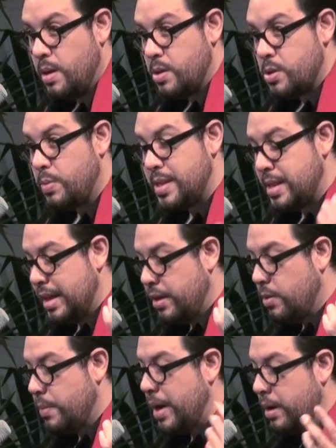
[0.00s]
So I was telling
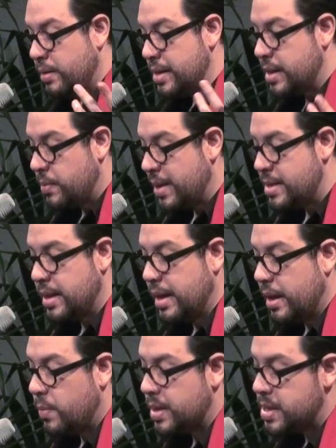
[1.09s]
you about this that
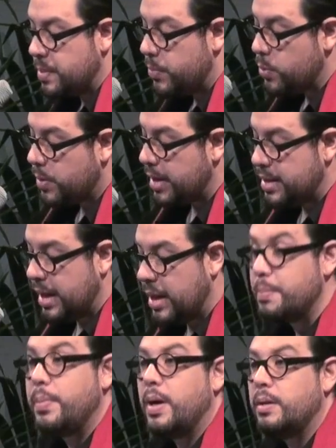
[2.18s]
recently I was in Brooklyn
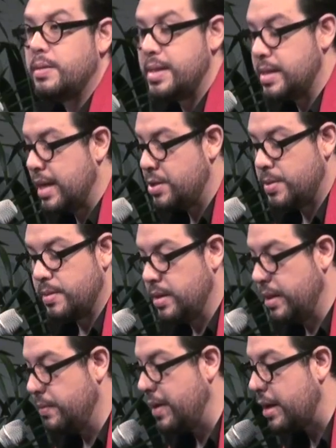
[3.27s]
taking part of this National
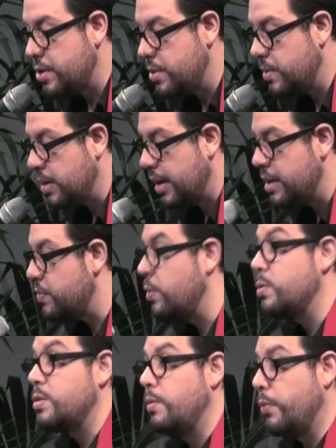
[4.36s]
Day of Action against
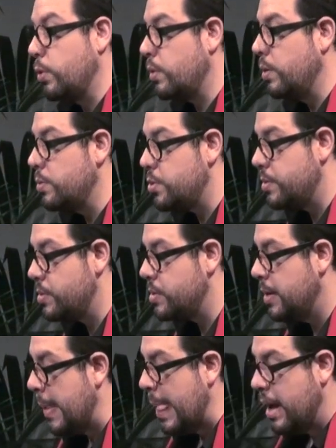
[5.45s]

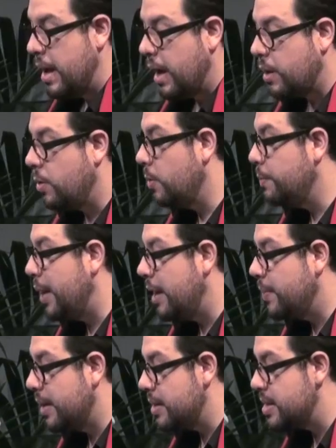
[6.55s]
foreclosures, a call
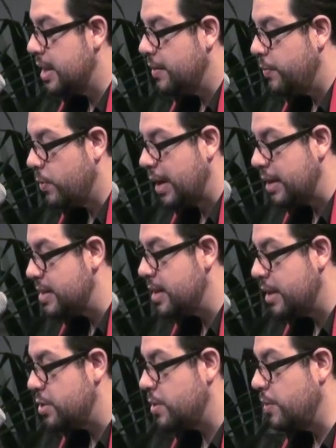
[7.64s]
made by the
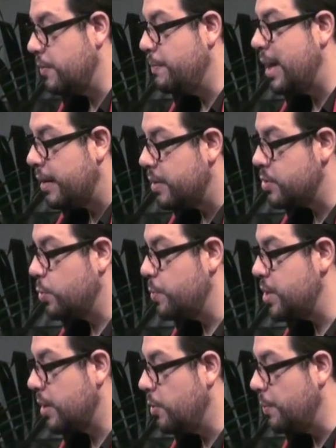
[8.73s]
self-organization of various
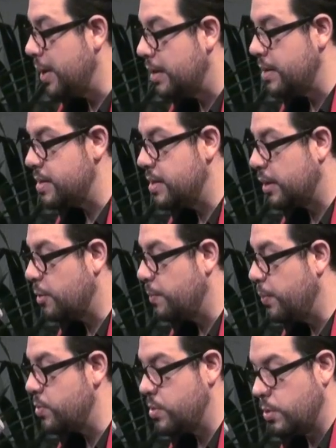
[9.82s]
groups and committees that
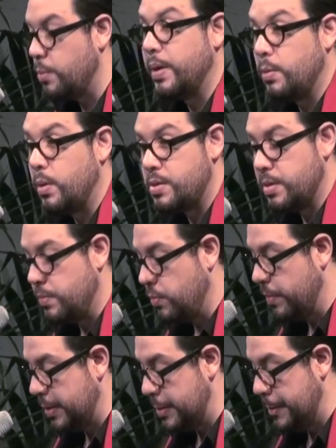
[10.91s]
compose Occupy Wall Street
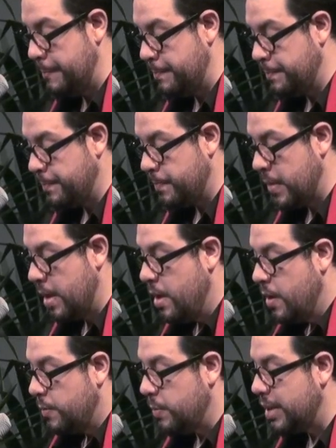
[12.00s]
movement.
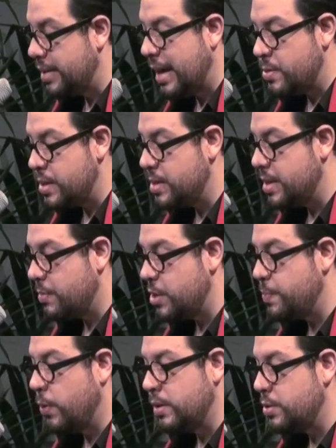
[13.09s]
From the thousands that
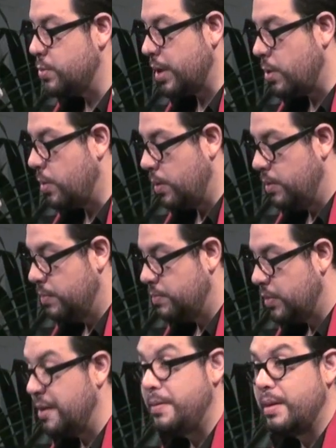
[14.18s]
responded to the call,
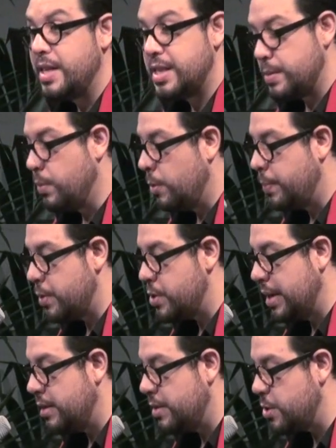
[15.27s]
a very small
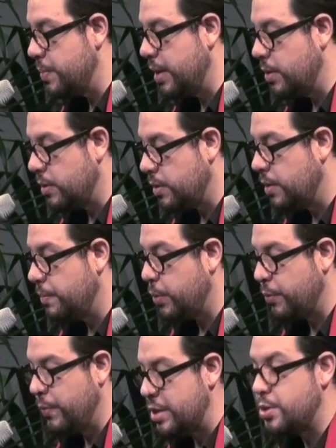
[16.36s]
percentage belonged
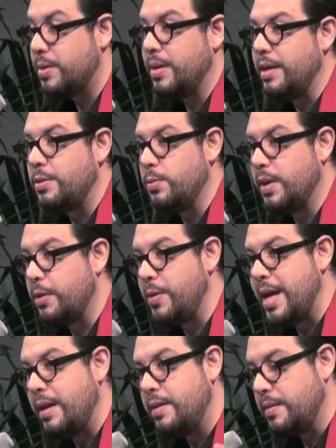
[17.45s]
professionally to the
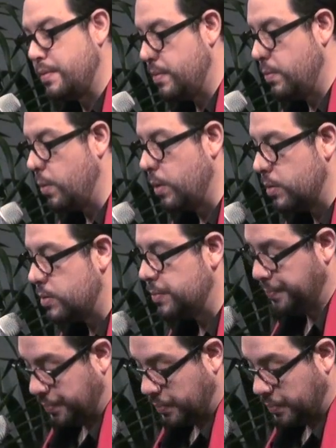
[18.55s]
creative world.